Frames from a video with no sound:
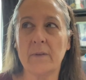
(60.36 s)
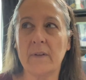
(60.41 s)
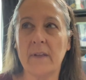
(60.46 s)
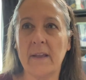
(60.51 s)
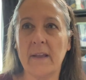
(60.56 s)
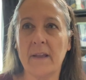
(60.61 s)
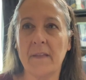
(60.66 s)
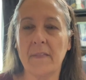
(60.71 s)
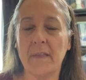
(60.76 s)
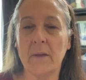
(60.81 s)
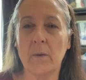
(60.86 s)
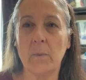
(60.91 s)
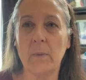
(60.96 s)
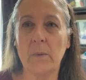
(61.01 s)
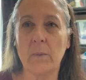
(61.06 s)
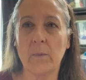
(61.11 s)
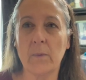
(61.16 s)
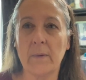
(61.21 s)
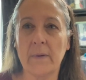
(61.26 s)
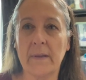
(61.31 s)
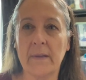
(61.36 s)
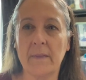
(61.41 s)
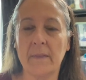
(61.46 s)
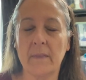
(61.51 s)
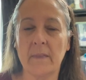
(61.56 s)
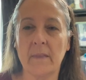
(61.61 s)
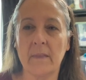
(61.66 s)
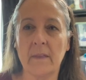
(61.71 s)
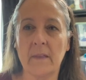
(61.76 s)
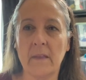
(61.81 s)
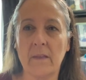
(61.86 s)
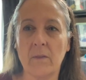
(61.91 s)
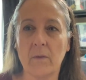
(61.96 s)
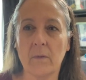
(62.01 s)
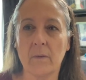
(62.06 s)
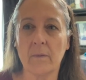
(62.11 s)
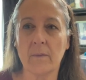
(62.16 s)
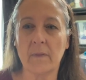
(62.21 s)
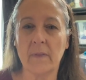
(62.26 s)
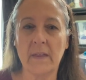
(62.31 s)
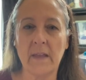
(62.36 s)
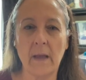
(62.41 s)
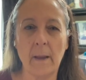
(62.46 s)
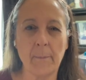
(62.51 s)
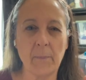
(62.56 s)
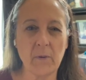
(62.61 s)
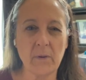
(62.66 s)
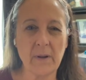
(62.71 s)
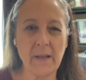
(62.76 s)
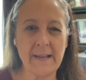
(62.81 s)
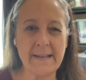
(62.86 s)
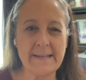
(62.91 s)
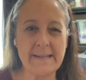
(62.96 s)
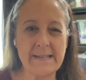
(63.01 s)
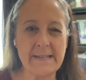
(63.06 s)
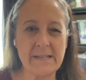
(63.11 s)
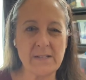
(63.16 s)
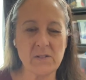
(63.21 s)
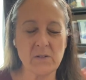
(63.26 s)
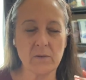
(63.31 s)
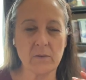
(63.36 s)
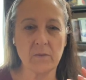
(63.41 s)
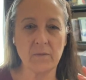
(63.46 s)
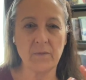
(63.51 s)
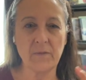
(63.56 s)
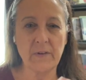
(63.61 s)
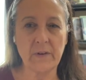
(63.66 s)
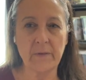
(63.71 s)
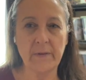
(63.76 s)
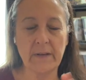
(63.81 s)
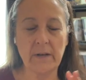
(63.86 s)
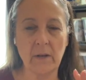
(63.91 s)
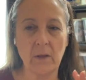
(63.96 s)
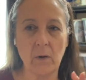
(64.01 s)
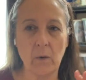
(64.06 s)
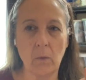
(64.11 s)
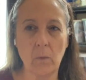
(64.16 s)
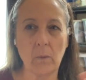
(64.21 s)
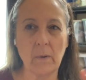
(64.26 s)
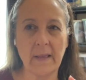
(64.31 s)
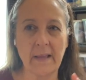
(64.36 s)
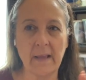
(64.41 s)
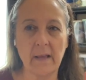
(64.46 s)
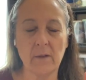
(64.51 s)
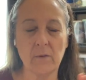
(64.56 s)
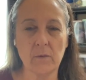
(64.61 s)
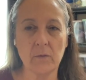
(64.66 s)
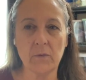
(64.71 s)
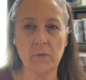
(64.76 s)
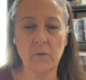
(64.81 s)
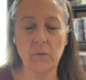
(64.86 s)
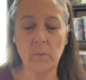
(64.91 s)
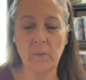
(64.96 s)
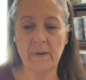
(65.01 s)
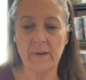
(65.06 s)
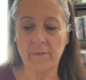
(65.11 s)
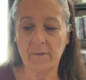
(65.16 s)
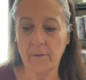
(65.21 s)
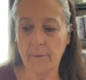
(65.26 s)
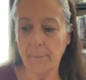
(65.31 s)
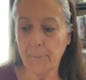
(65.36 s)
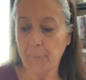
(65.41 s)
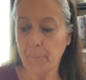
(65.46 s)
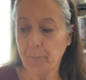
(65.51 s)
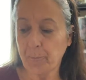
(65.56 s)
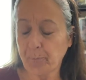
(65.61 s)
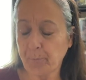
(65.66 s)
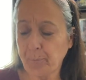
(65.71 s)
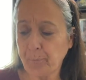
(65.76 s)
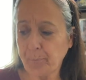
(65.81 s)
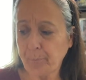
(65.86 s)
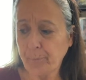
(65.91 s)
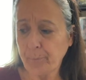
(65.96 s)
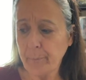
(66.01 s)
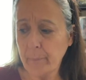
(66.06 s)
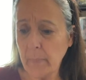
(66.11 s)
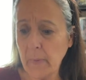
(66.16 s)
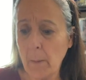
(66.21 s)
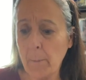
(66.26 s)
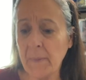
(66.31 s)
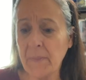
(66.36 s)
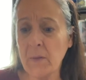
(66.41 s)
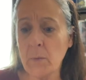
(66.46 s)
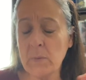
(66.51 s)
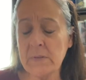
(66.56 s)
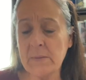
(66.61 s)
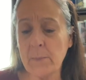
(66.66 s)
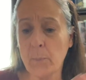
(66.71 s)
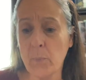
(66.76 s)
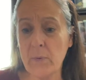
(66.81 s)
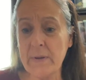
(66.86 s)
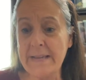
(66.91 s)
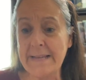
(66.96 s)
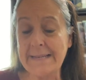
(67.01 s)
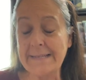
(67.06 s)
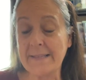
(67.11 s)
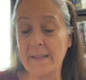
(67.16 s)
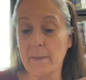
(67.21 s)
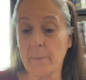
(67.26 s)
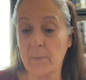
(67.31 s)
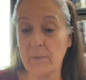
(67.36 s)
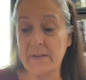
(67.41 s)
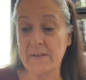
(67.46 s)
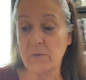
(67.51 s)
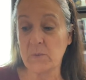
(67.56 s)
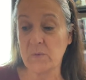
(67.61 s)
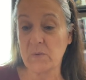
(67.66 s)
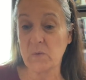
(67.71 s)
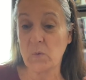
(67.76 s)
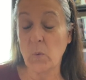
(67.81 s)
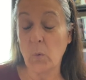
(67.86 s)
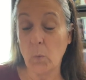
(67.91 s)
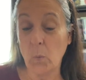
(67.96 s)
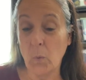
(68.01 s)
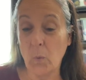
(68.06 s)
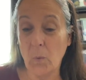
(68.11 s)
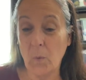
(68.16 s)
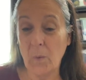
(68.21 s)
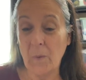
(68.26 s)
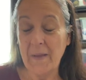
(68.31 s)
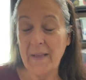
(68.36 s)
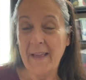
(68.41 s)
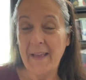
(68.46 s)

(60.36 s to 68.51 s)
day I think we were in either the upper 90s or very low, like 102, whatever. But there was a breeze, and the breeze was cool.